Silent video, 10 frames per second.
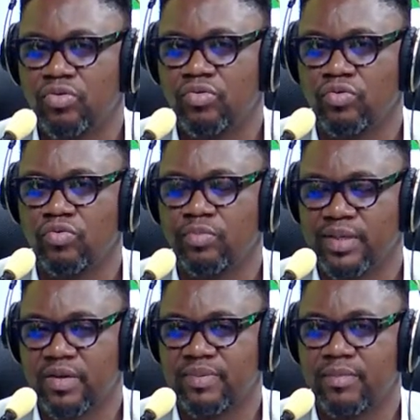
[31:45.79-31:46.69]
who will
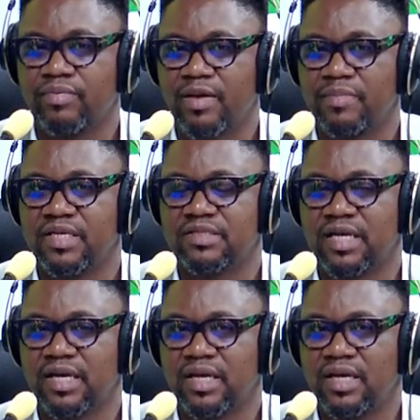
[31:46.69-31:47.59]
become their prime
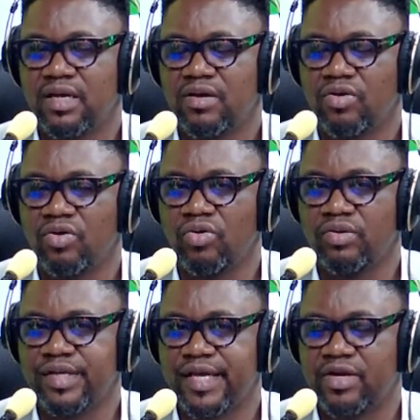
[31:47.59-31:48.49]
minister or
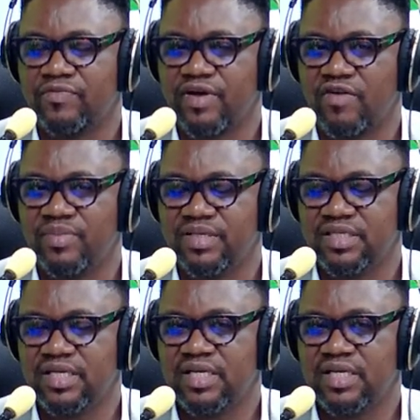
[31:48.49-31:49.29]
the head of government